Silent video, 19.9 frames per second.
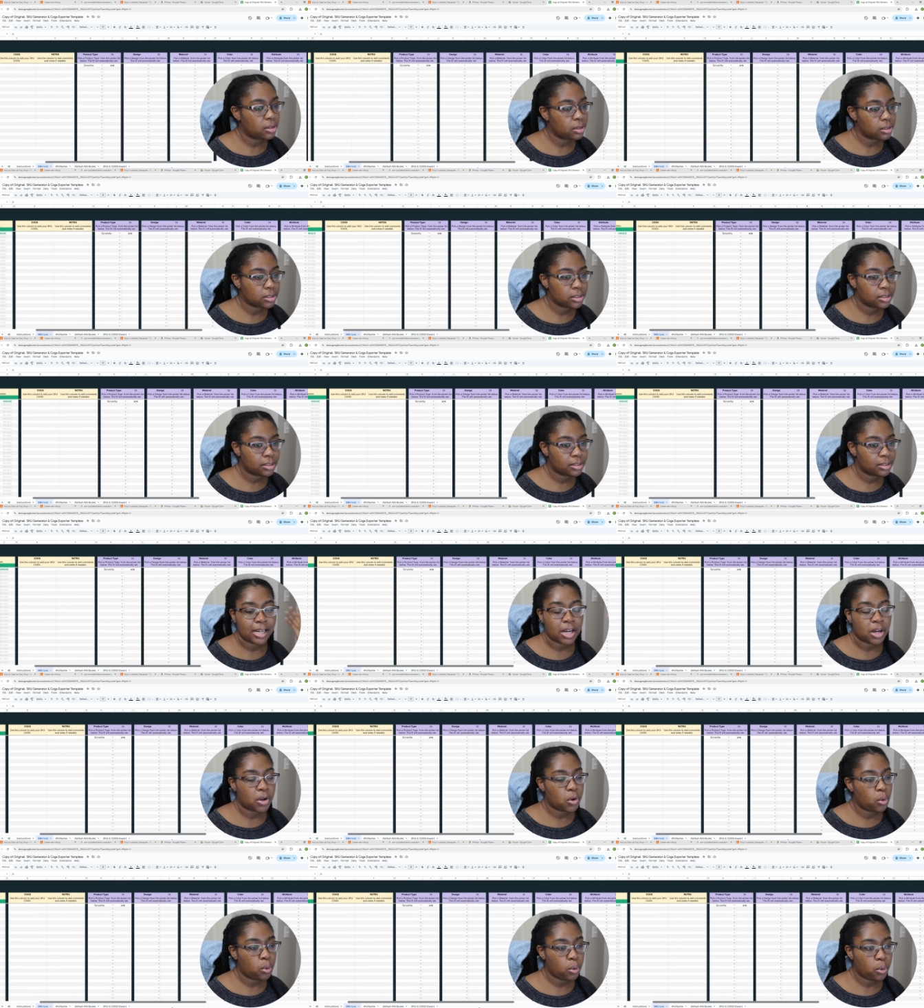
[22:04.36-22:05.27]
looked like
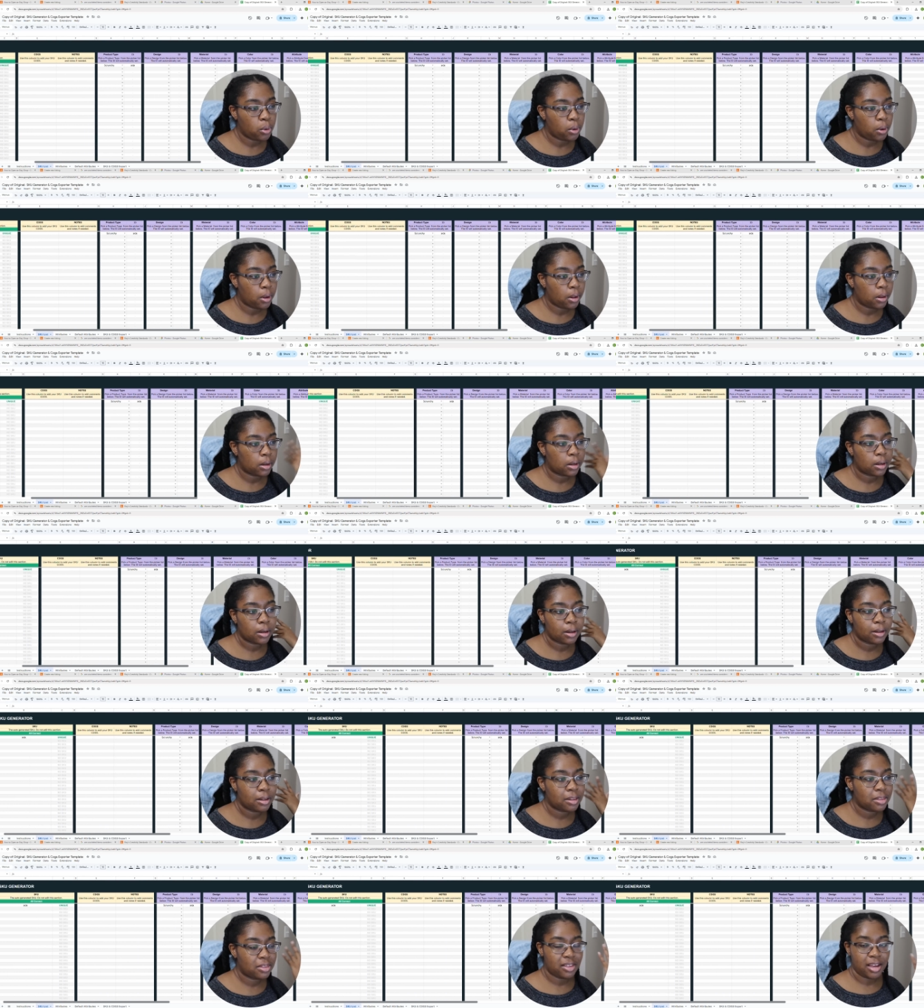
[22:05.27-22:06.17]
a cool
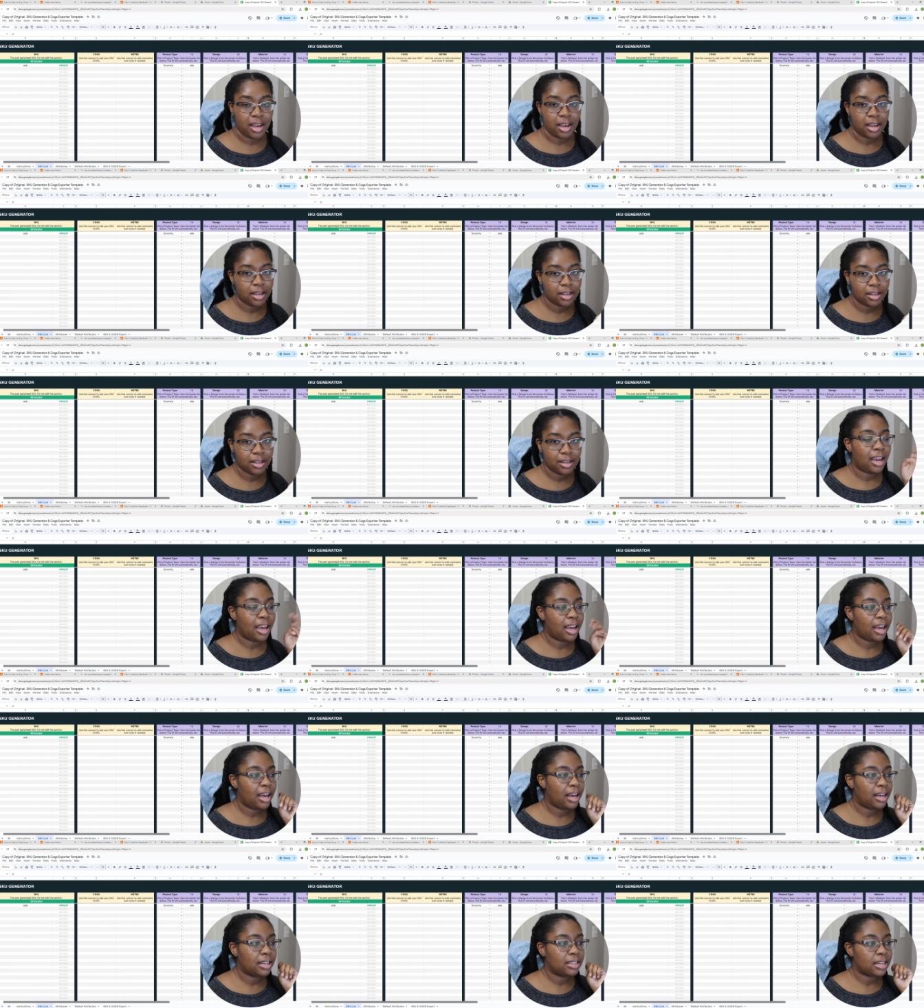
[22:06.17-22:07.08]
thing,
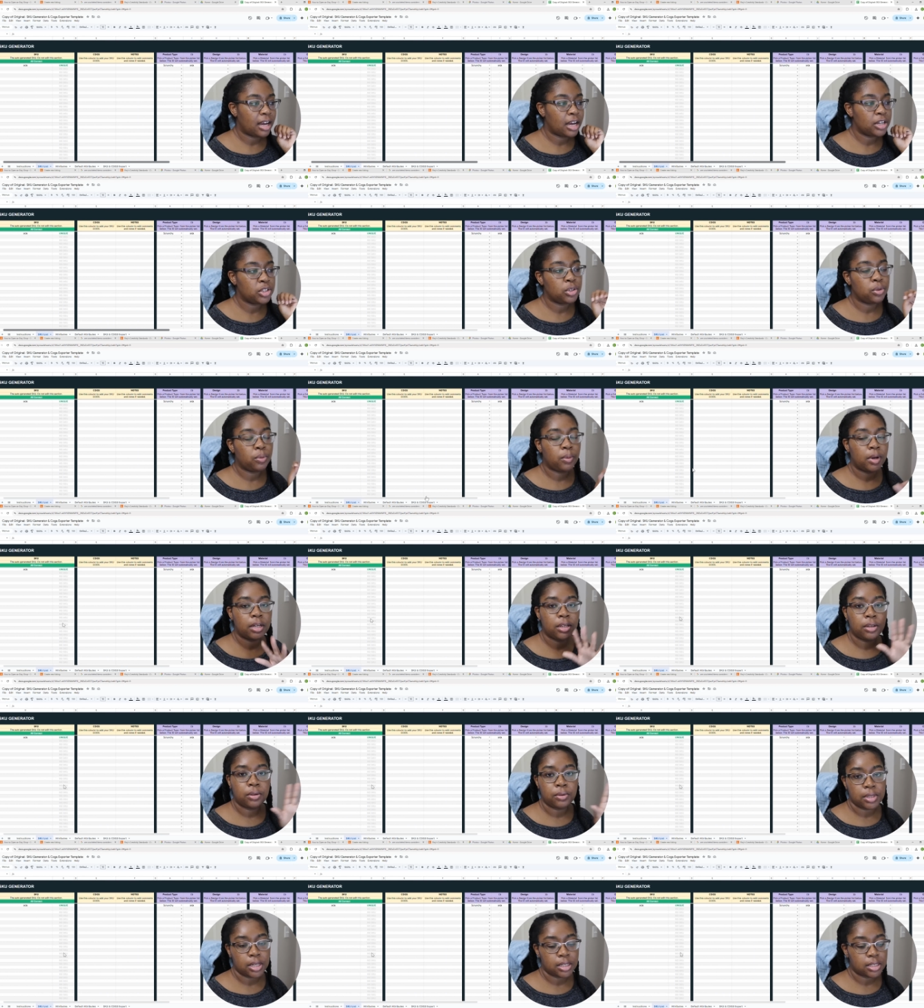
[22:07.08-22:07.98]
and I do want
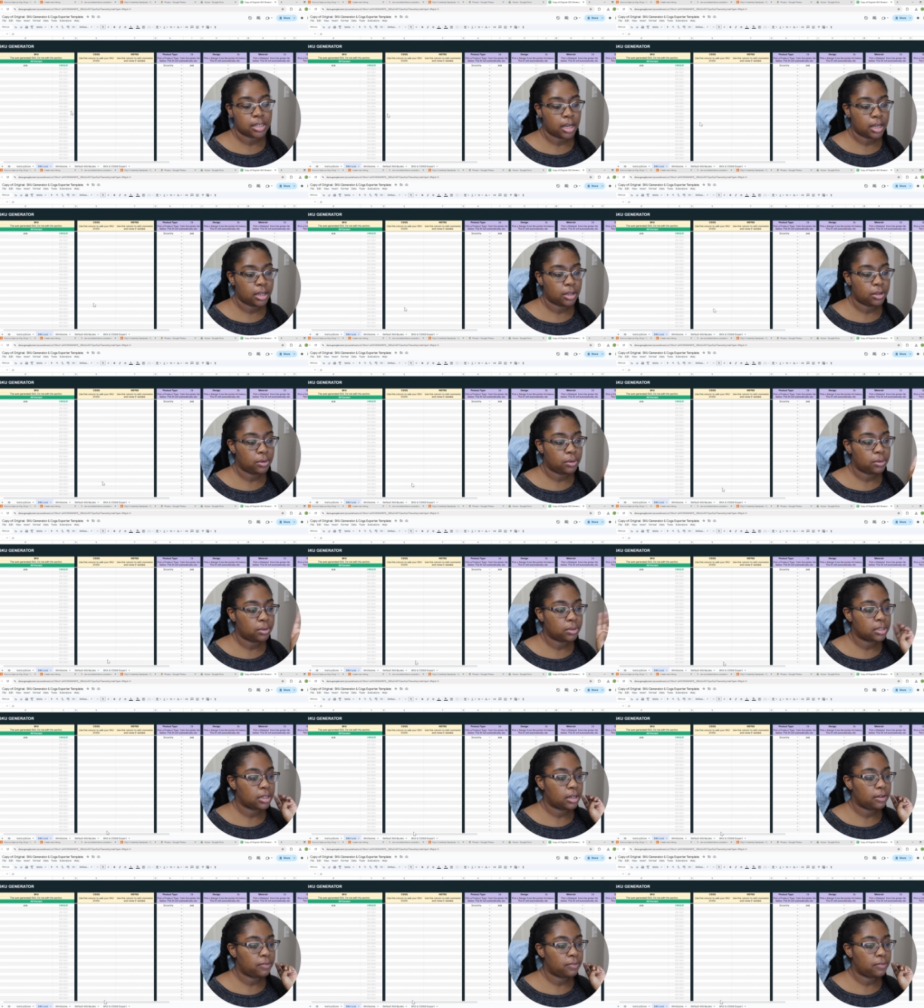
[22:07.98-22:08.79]
to use SKUs.